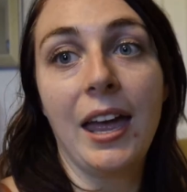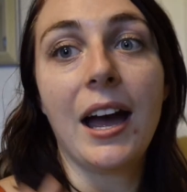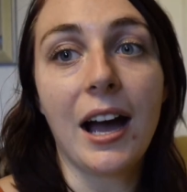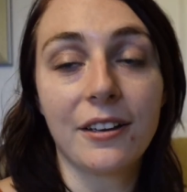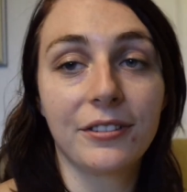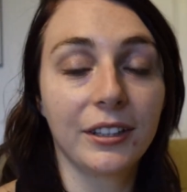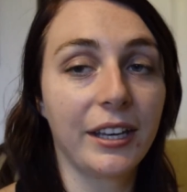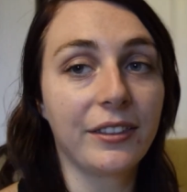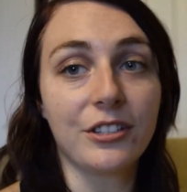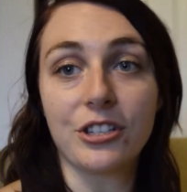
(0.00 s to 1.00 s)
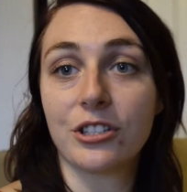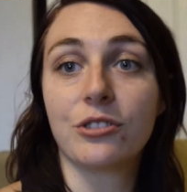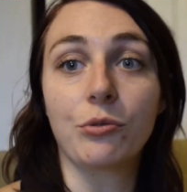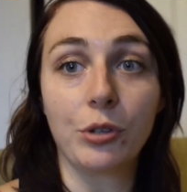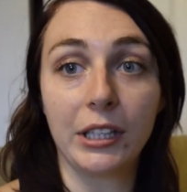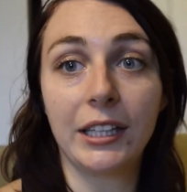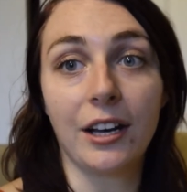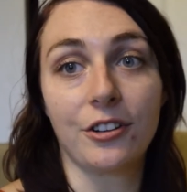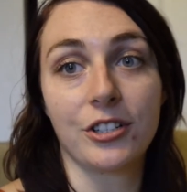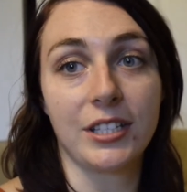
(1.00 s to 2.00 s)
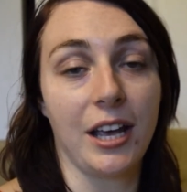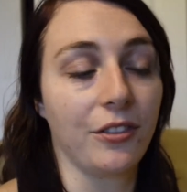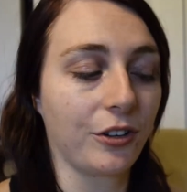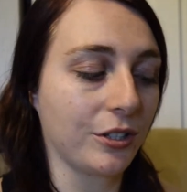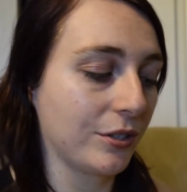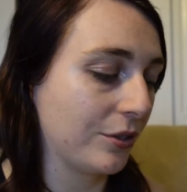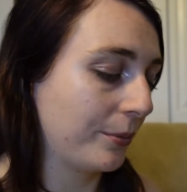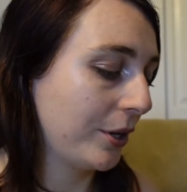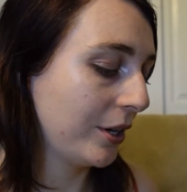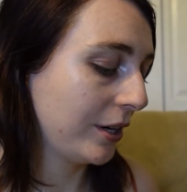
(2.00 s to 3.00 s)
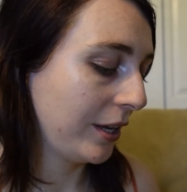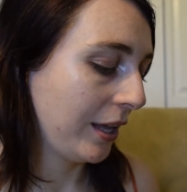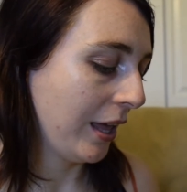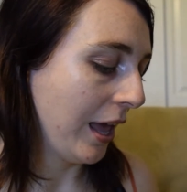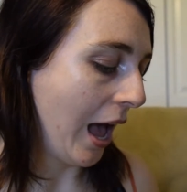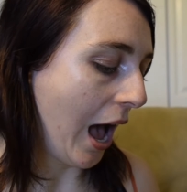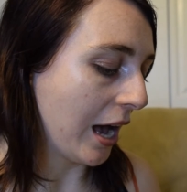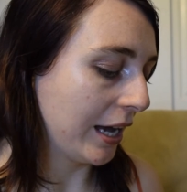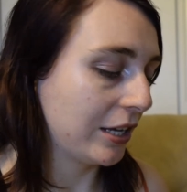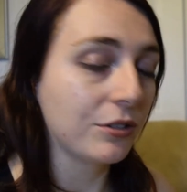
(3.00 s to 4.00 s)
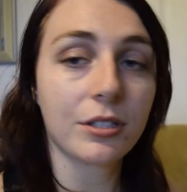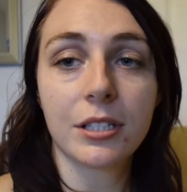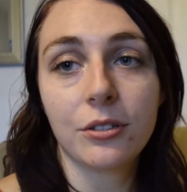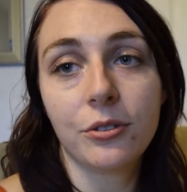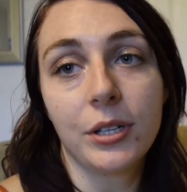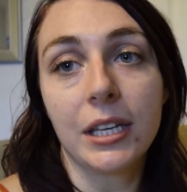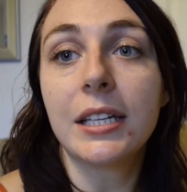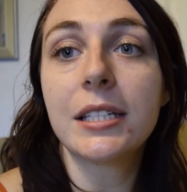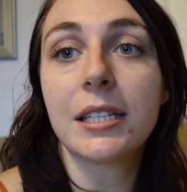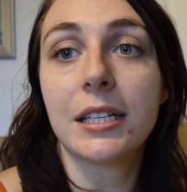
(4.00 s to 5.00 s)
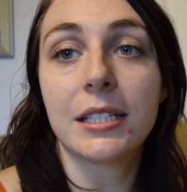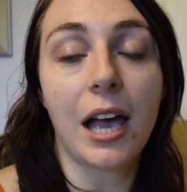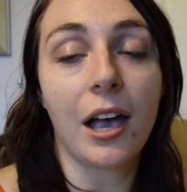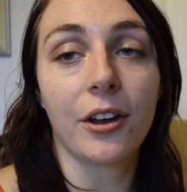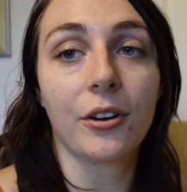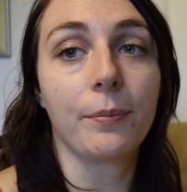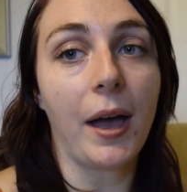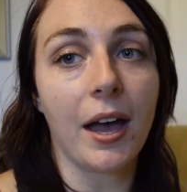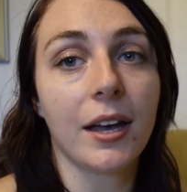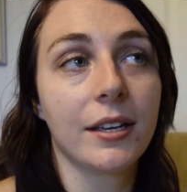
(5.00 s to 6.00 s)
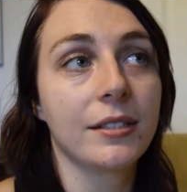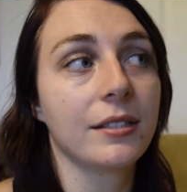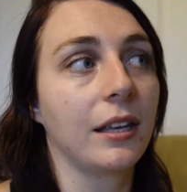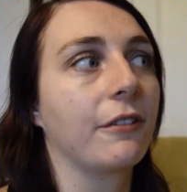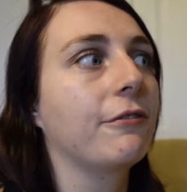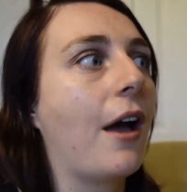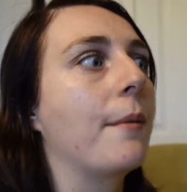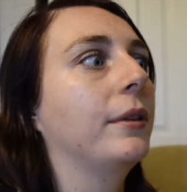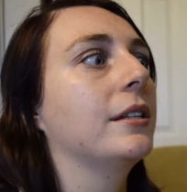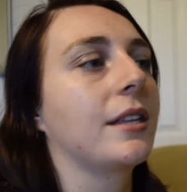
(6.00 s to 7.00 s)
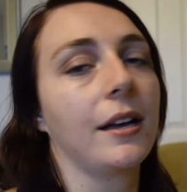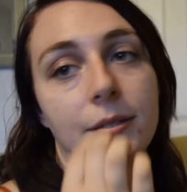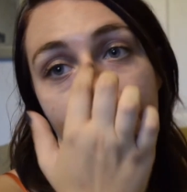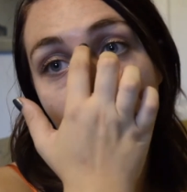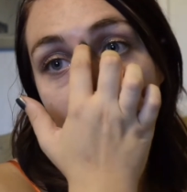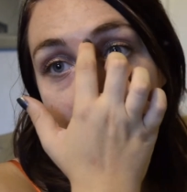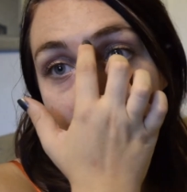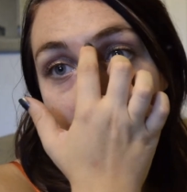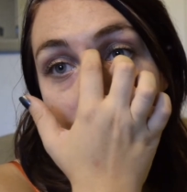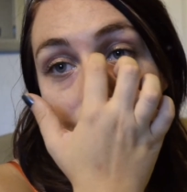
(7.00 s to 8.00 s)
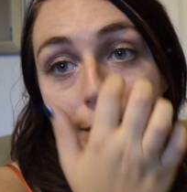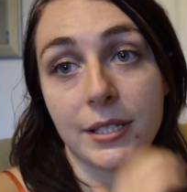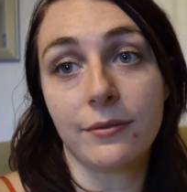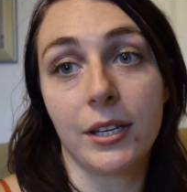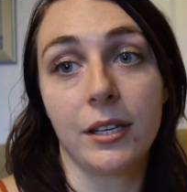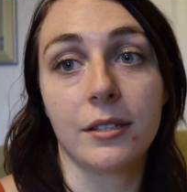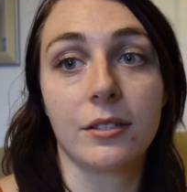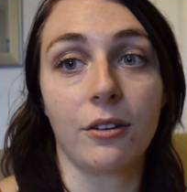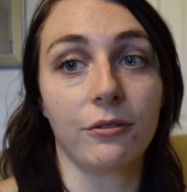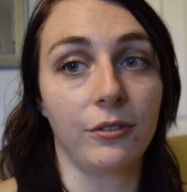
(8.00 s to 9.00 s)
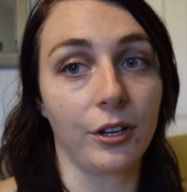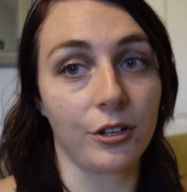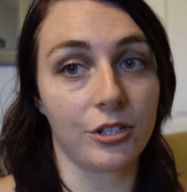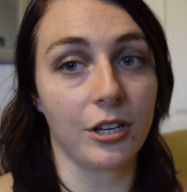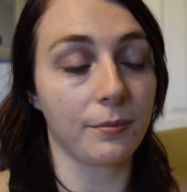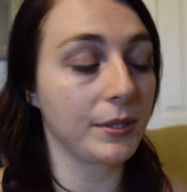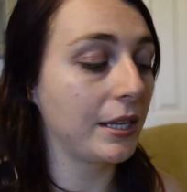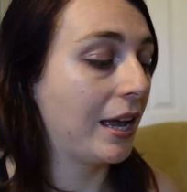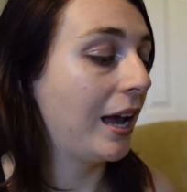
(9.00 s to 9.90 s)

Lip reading: I feel like they just really understand their consumer. I used to eat entire bags, like family-sized bags of Miss Vicky's salt and vinegar chips.